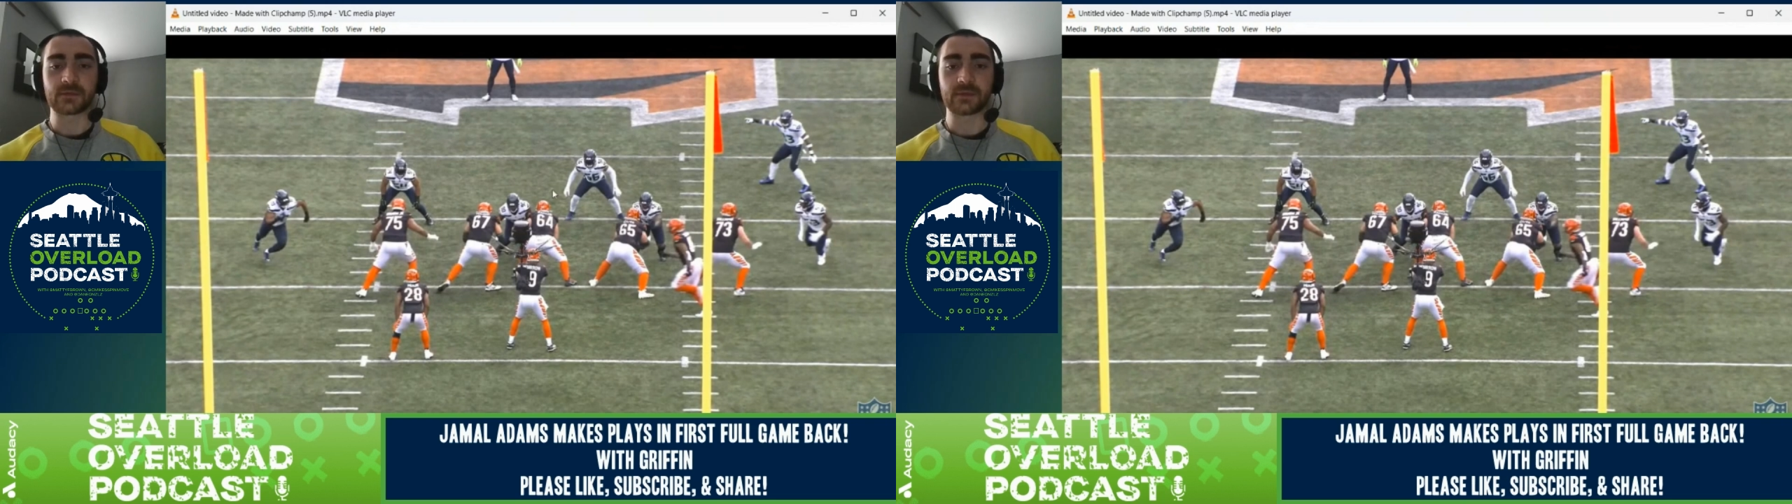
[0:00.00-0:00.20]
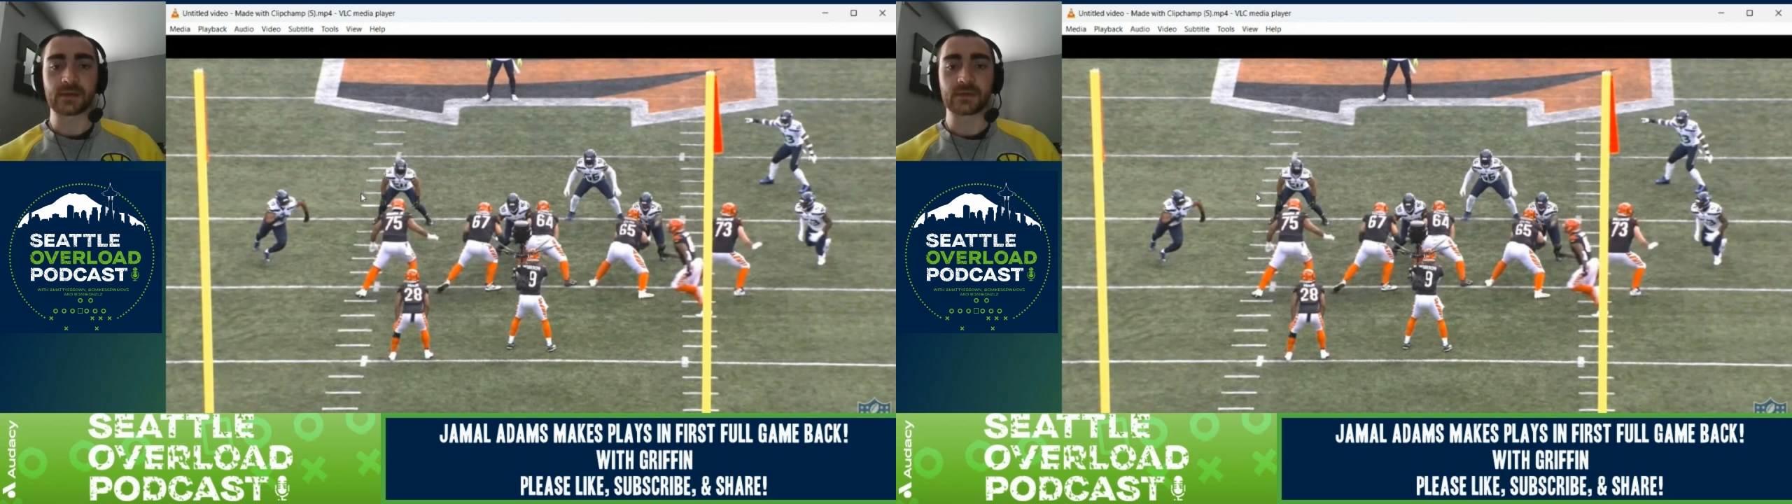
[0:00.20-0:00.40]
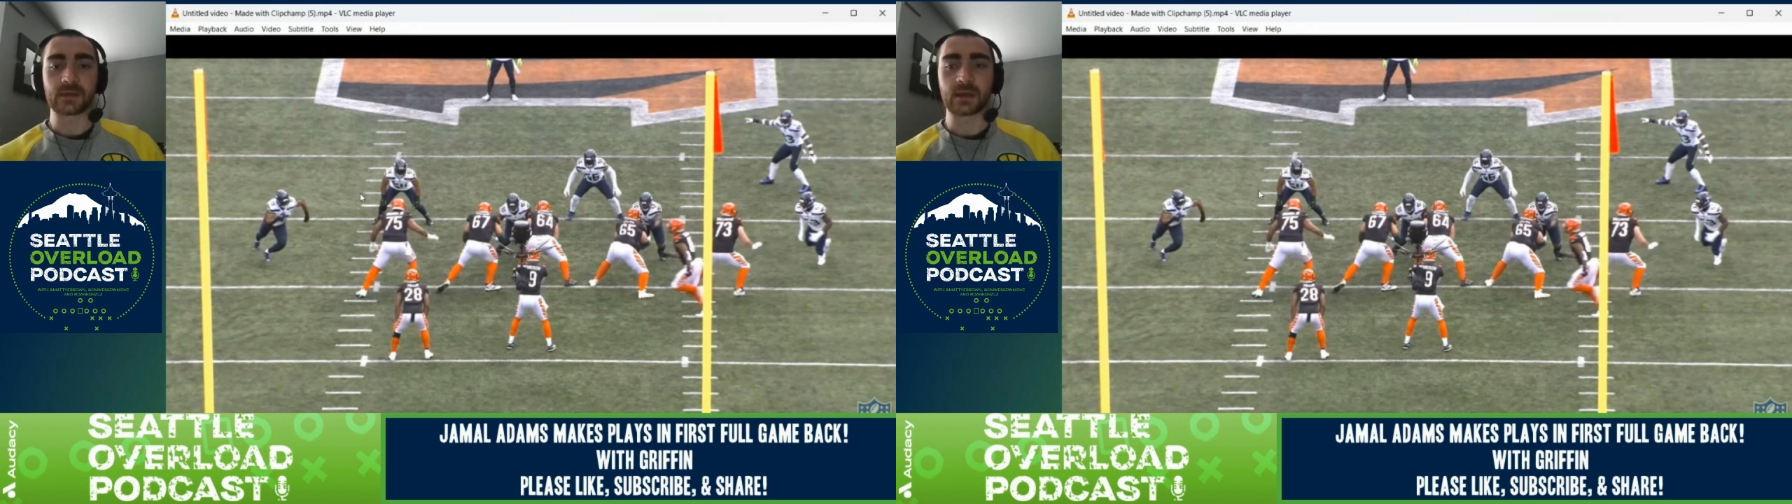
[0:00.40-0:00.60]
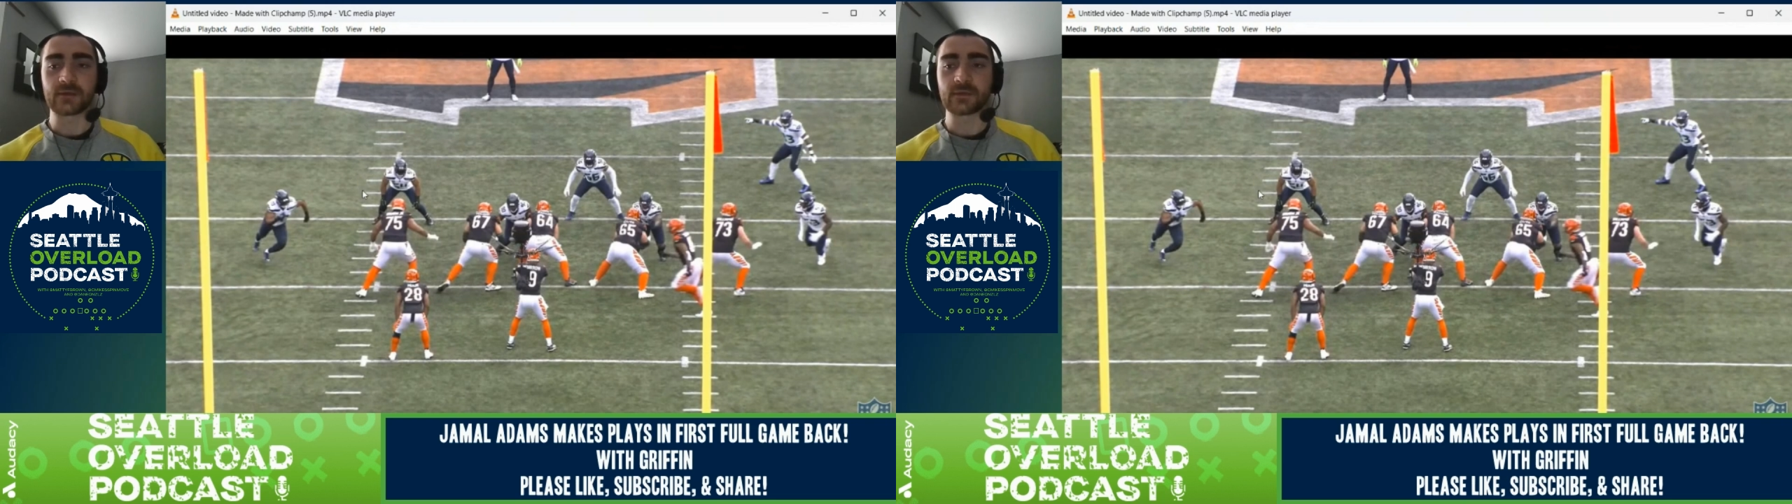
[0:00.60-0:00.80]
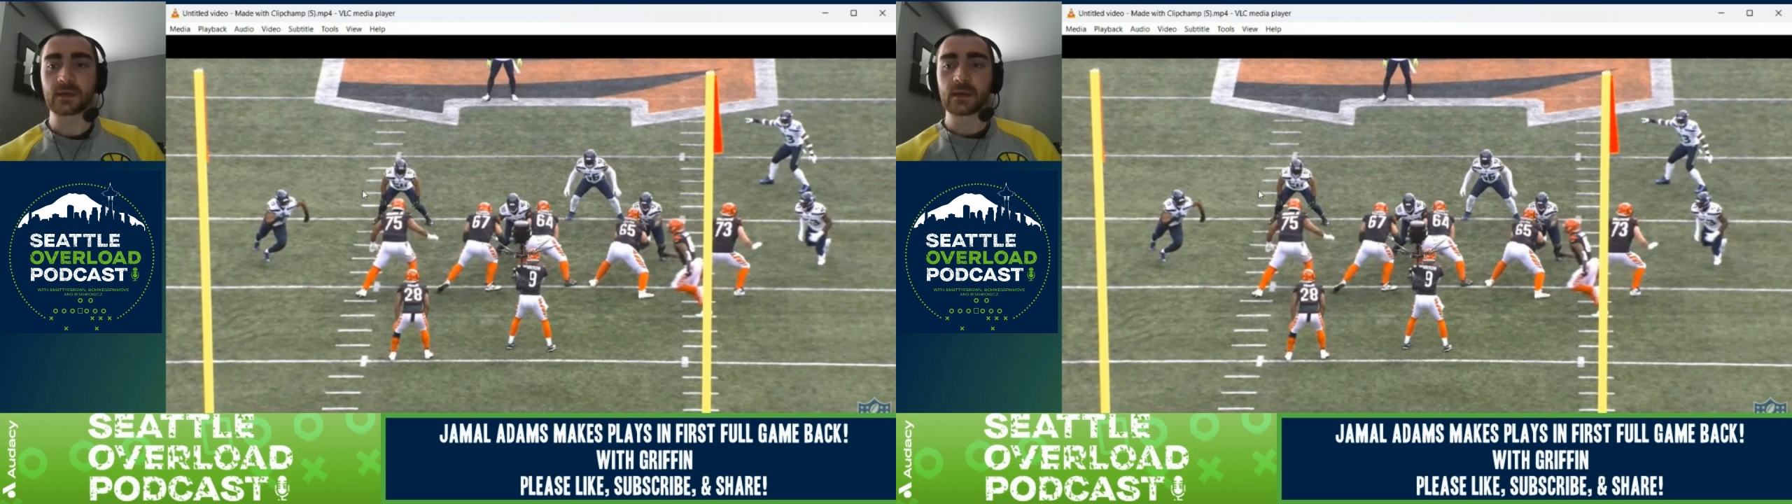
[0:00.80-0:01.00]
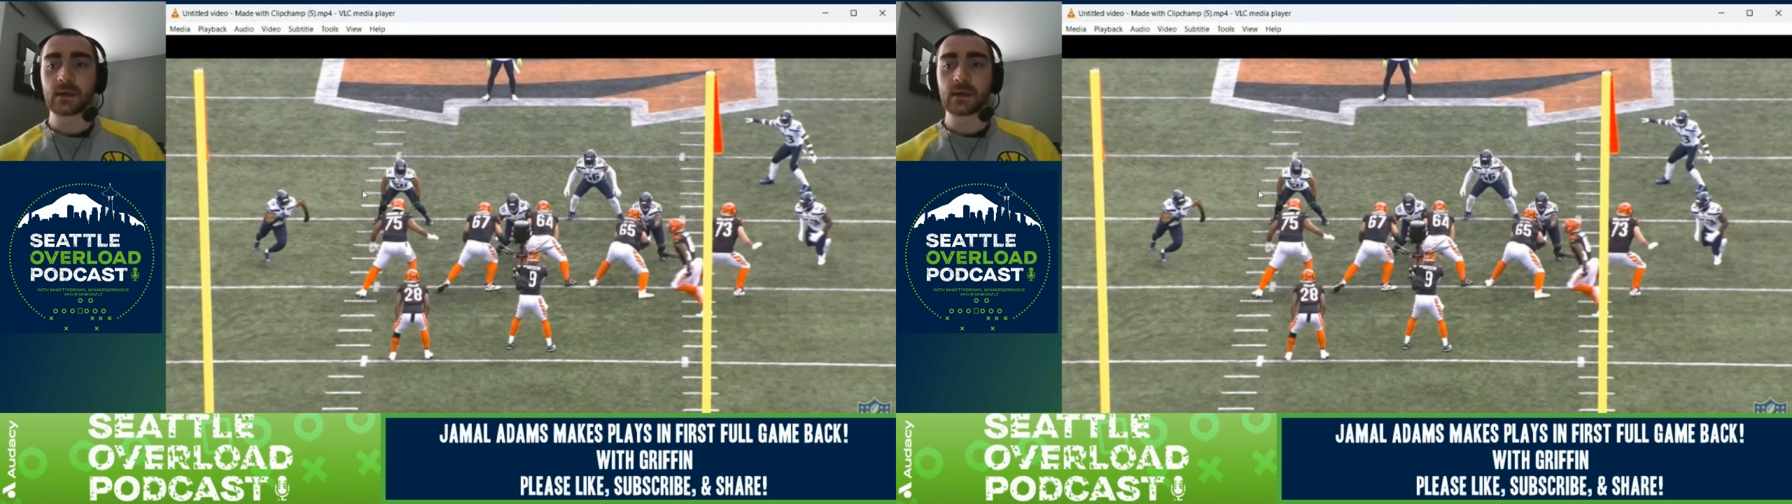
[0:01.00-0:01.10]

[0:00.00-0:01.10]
from the right to the left.